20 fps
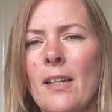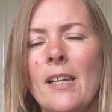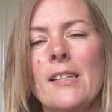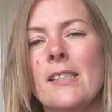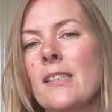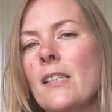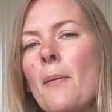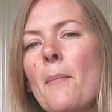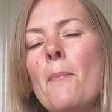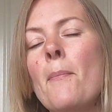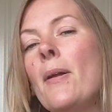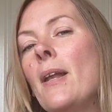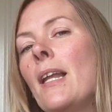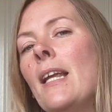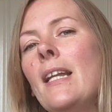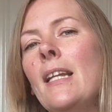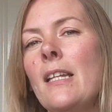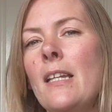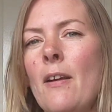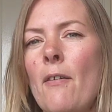It's
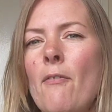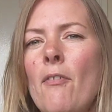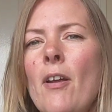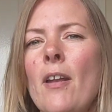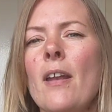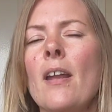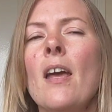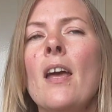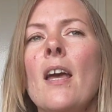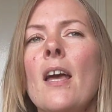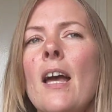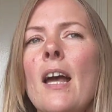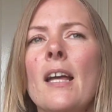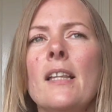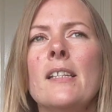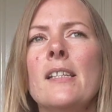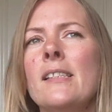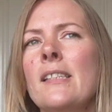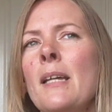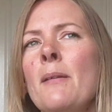completely different.
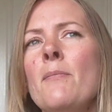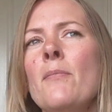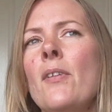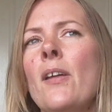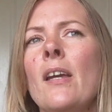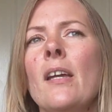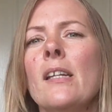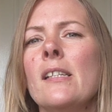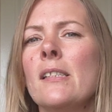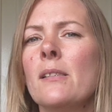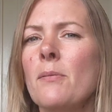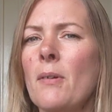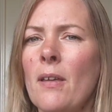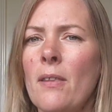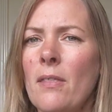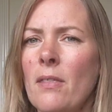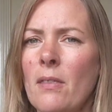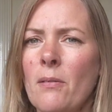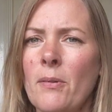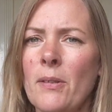And the same thing is
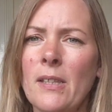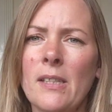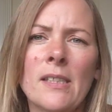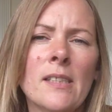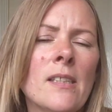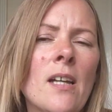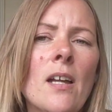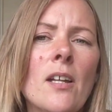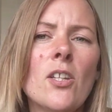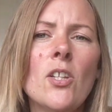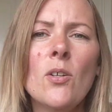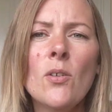with the sun.